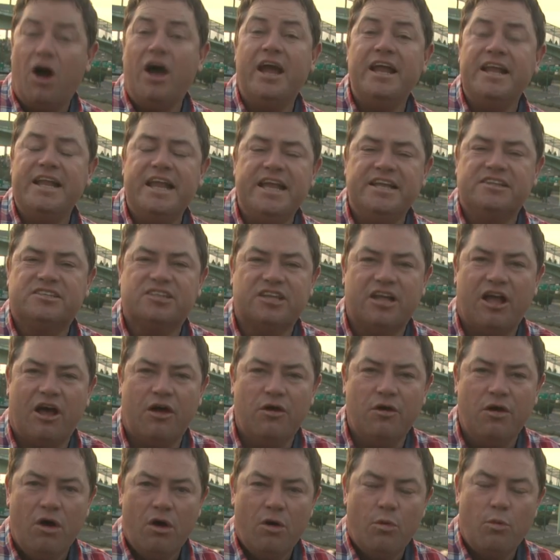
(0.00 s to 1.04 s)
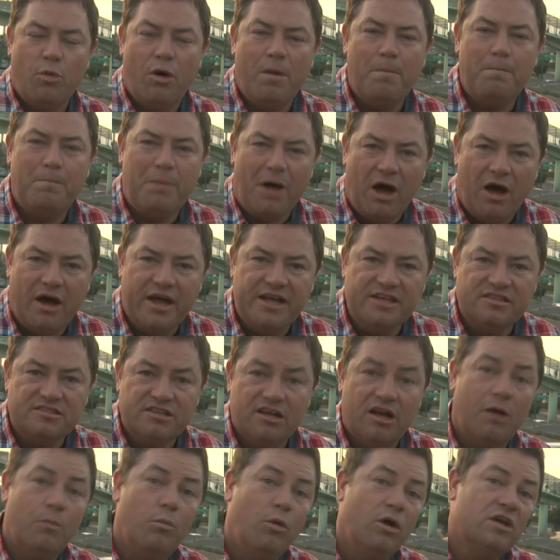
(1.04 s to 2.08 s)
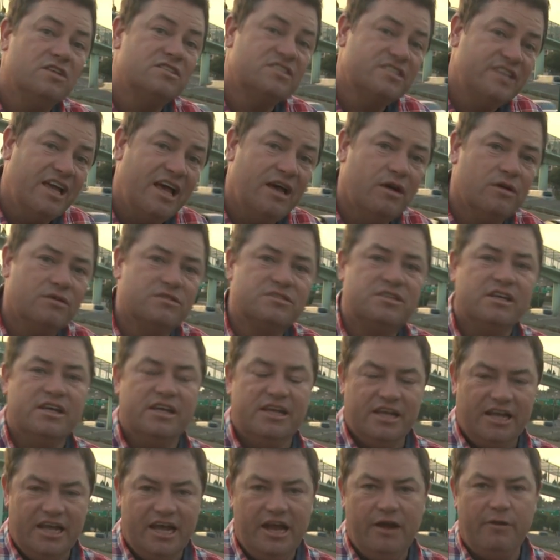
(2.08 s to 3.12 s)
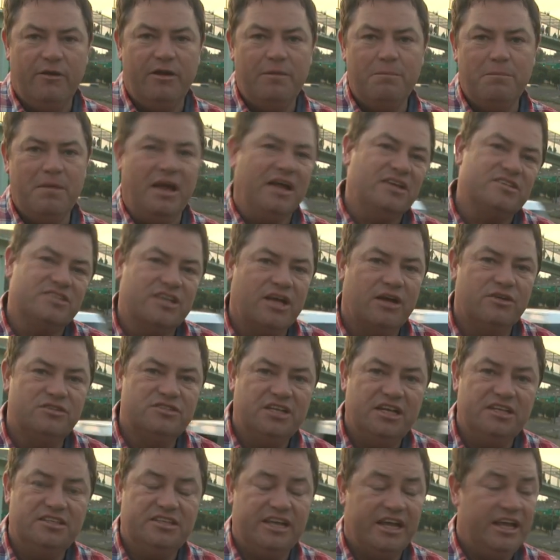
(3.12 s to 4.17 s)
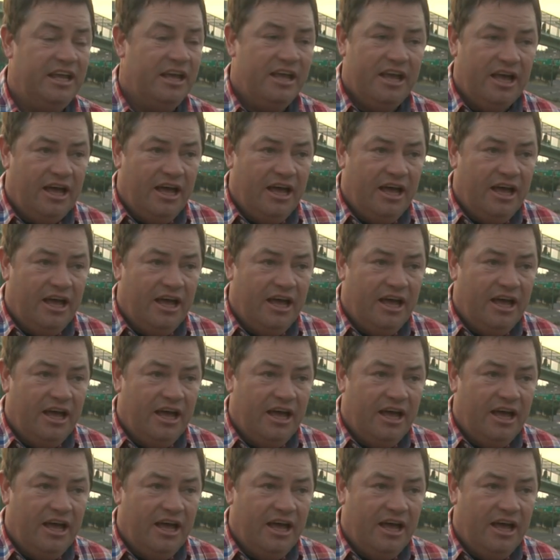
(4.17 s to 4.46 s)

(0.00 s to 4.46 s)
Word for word: I need to know what buys and what sells here in Mexico City.